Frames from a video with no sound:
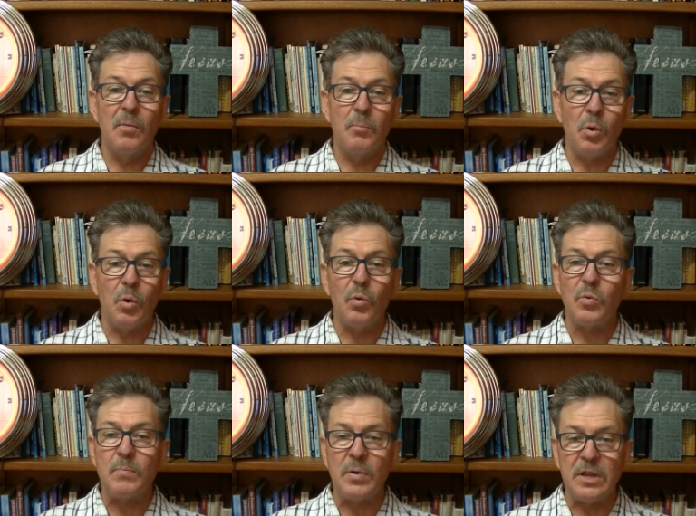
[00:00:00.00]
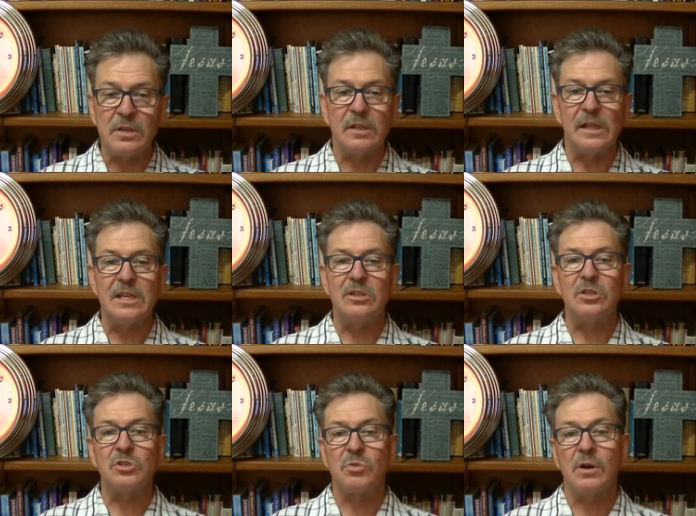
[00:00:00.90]
Paul repeatedly
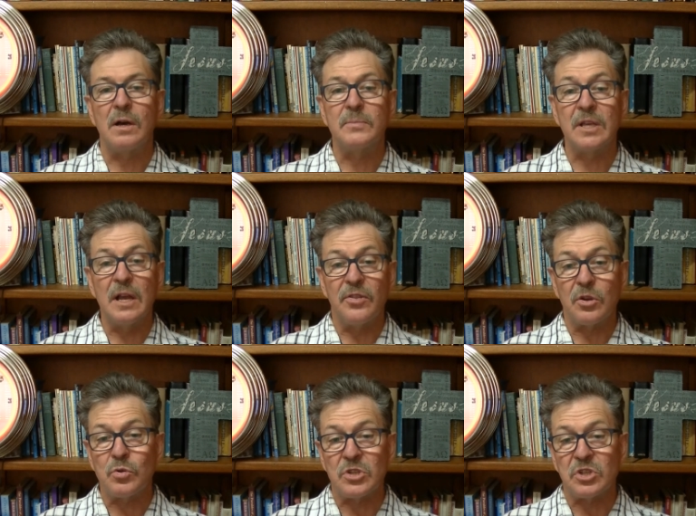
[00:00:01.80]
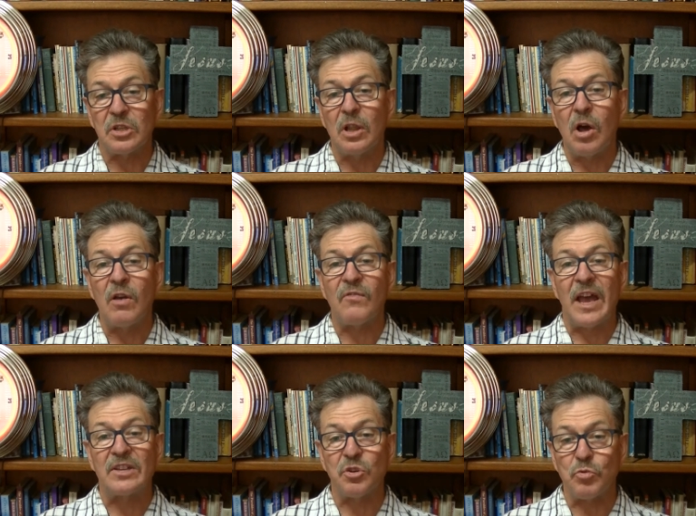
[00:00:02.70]
describes the Christian life
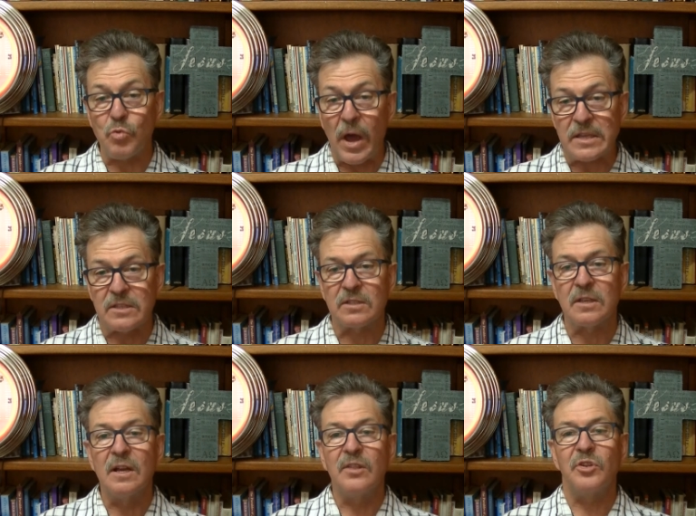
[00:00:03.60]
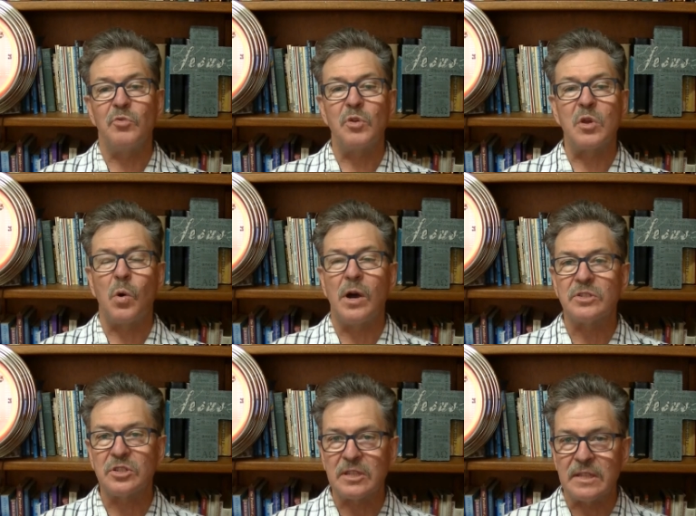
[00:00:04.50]
as a race that
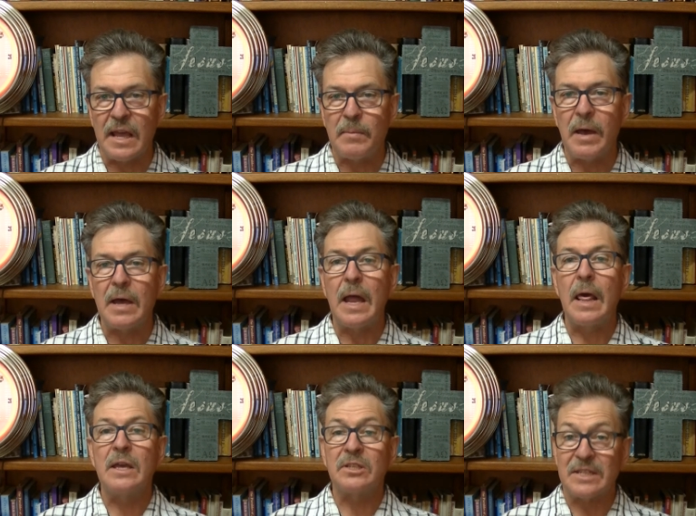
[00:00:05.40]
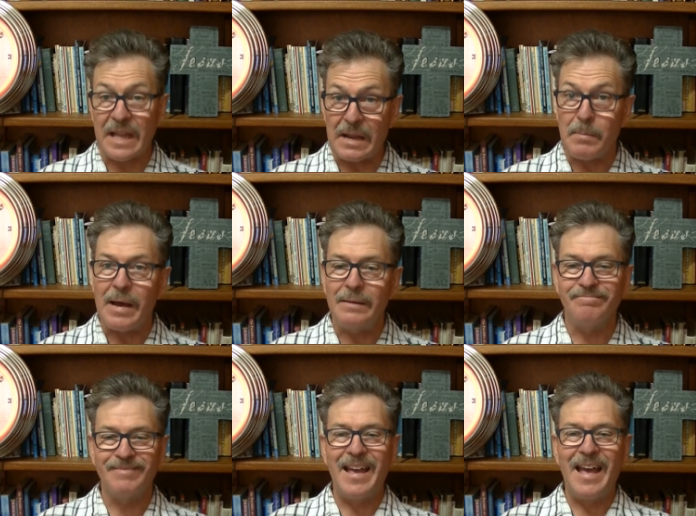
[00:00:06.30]
requires stamina, stamina
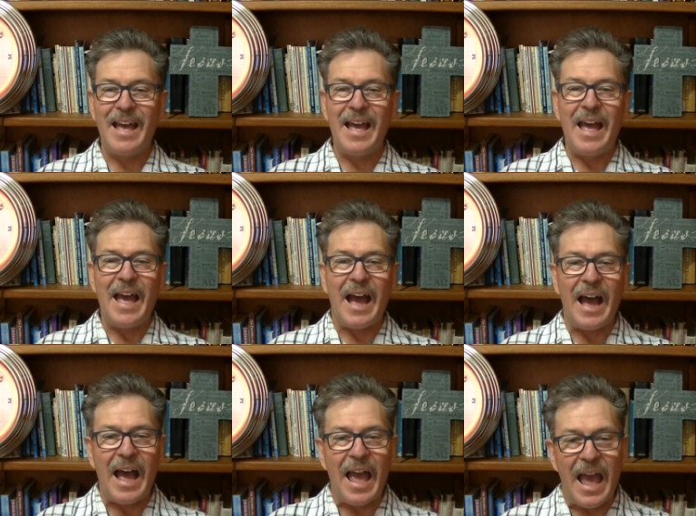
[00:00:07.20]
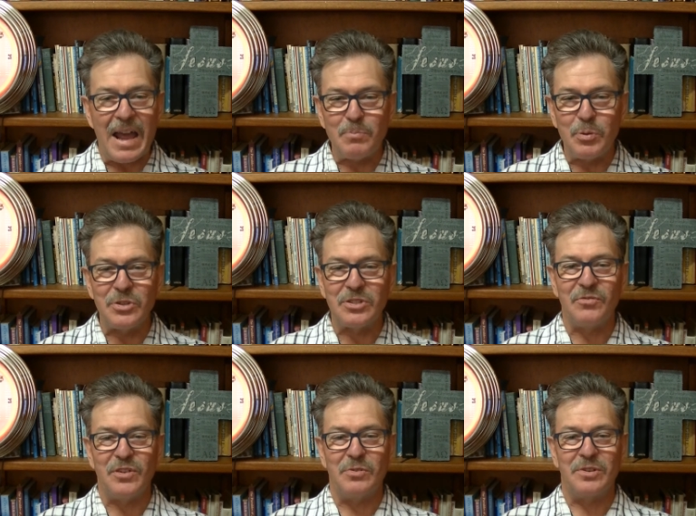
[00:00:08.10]
and
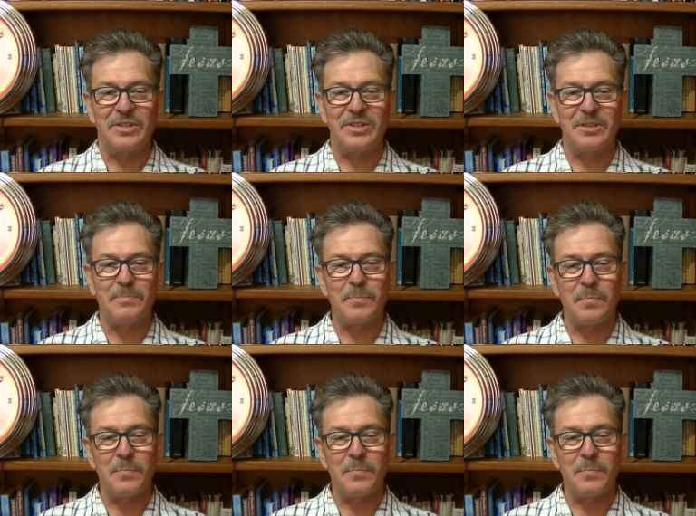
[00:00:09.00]
perseverance.